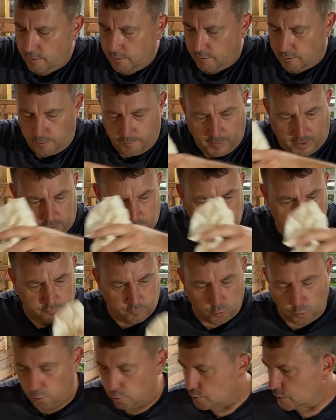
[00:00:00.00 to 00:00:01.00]
amount of
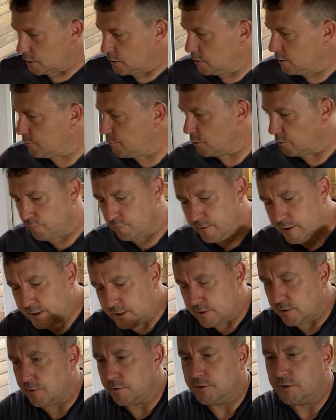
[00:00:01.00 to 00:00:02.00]
water, but the
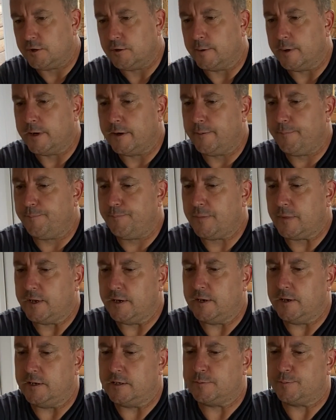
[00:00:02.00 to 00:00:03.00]
reason I do it
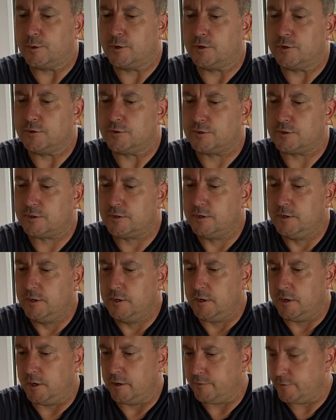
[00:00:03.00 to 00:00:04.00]
is because
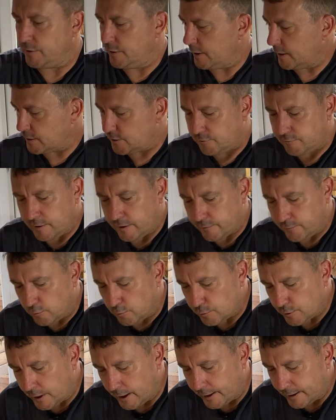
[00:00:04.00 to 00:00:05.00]
over the next 3 or
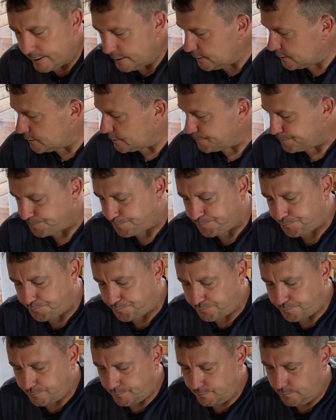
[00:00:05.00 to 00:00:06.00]
4 days,
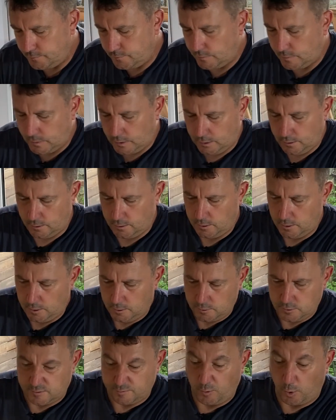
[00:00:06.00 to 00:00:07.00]

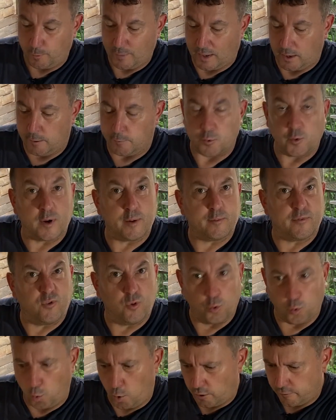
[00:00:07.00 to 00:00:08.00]
just mop that up quick
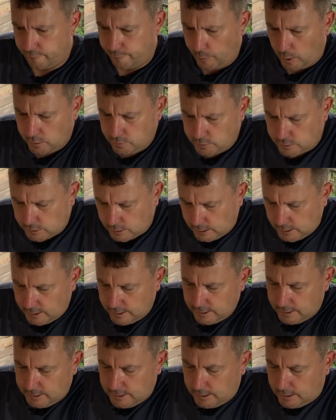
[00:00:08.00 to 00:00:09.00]
before the wife moans.
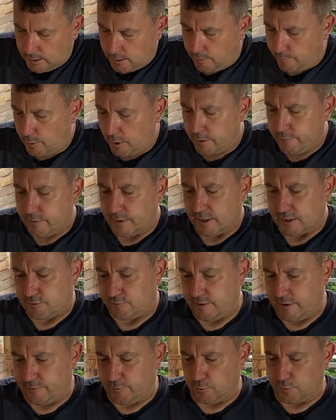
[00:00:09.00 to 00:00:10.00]
Over the next
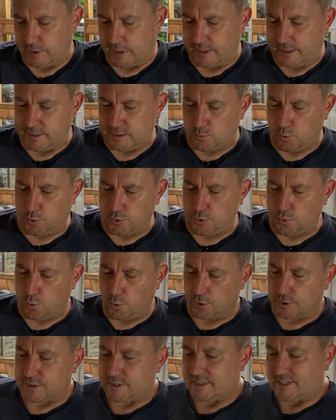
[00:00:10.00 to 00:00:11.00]
3 or 4 days, what you
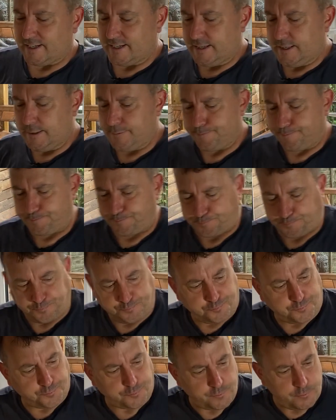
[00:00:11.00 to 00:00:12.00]
want to see
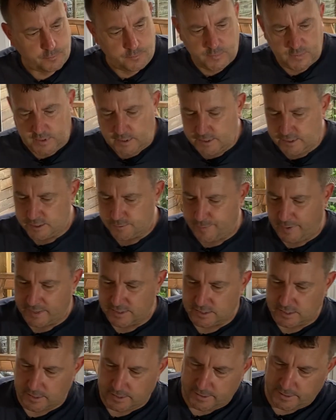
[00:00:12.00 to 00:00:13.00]
is
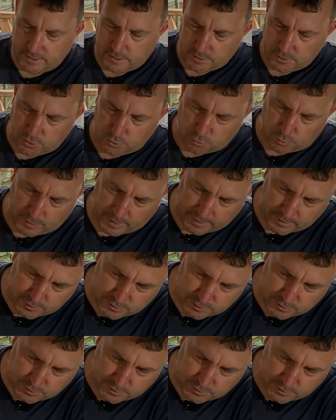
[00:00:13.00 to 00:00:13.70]
basically you'll get